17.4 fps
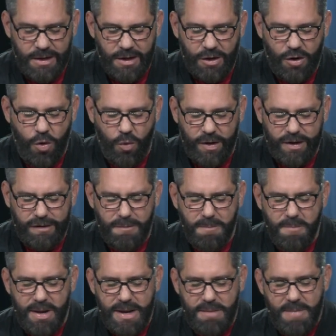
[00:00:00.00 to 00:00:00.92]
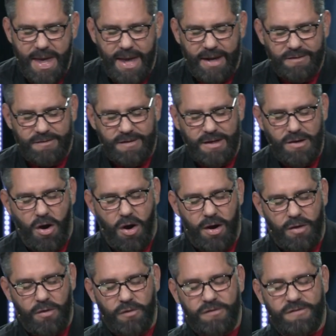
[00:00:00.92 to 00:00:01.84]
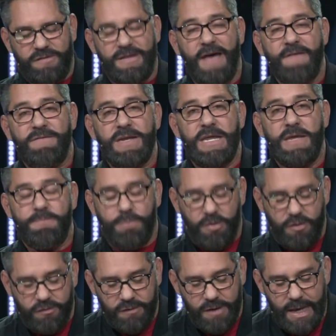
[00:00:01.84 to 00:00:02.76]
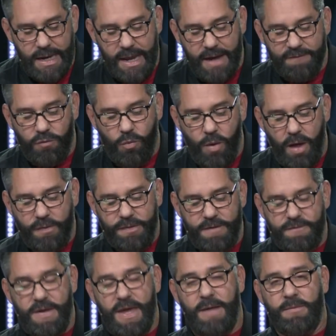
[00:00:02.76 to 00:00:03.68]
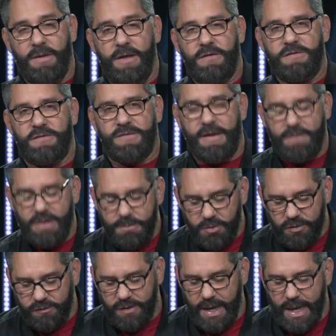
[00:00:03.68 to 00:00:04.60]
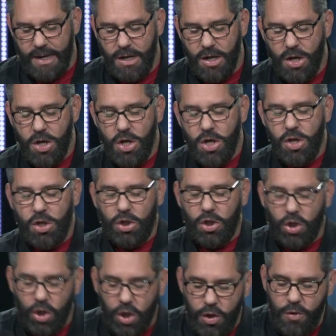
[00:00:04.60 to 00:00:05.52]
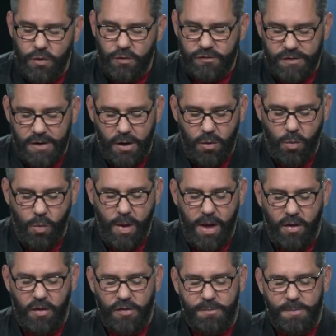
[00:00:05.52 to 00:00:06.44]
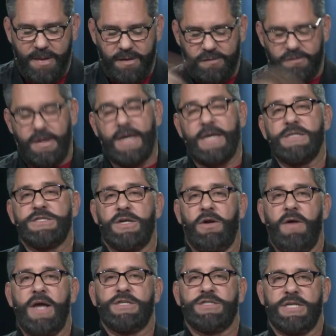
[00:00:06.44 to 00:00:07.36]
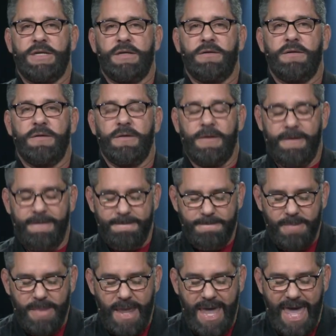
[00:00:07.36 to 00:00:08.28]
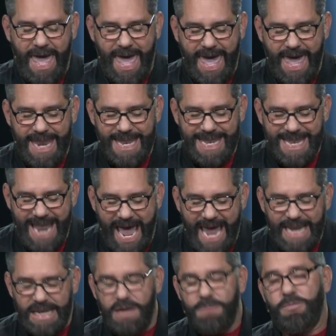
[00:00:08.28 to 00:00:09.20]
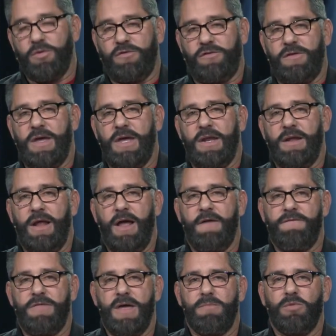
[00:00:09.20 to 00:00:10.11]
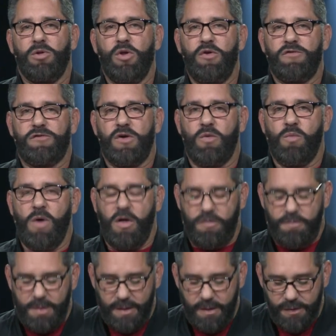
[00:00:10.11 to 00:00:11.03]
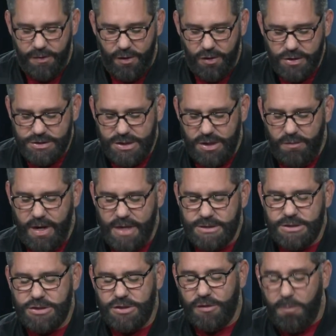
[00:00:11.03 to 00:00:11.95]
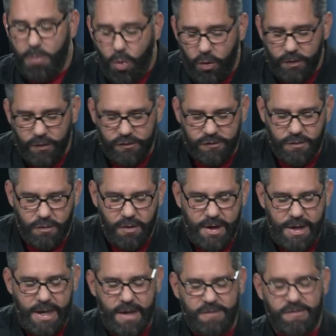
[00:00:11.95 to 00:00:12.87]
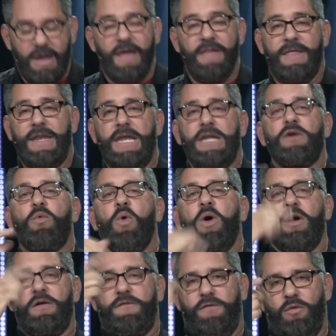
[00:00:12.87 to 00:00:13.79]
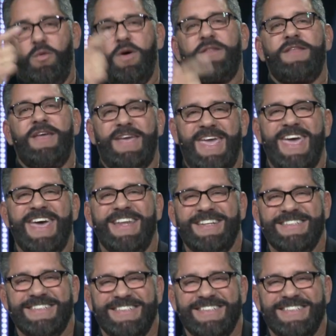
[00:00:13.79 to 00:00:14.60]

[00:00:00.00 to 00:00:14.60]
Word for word: According to Money Magazine article, 70% of wealthy families, 70%, lose their wealth by the second generation. And 90% of them lose their wealth by the third generation. So the moral of the story is they need to work for what they get.